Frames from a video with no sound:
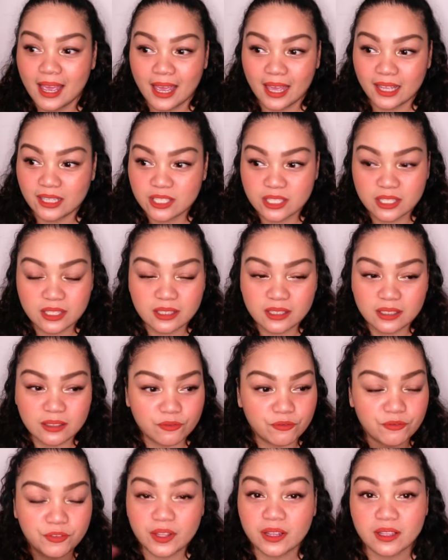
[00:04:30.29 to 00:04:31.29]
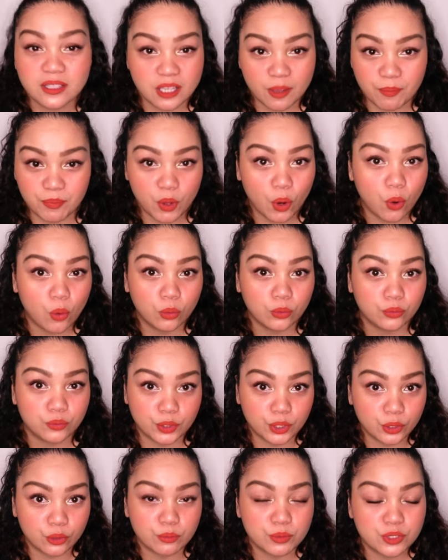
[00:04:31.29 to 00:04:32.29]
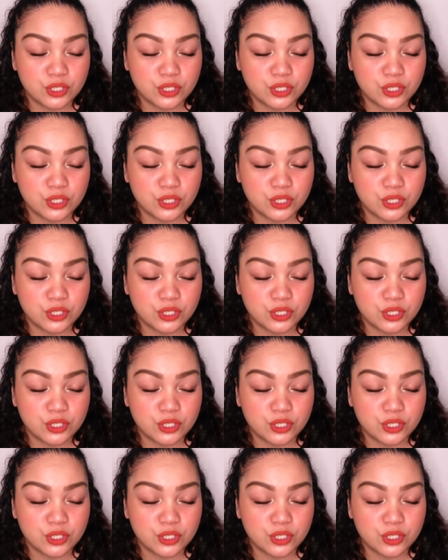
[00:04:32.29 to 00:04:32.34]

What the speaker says: it fills up the whole room.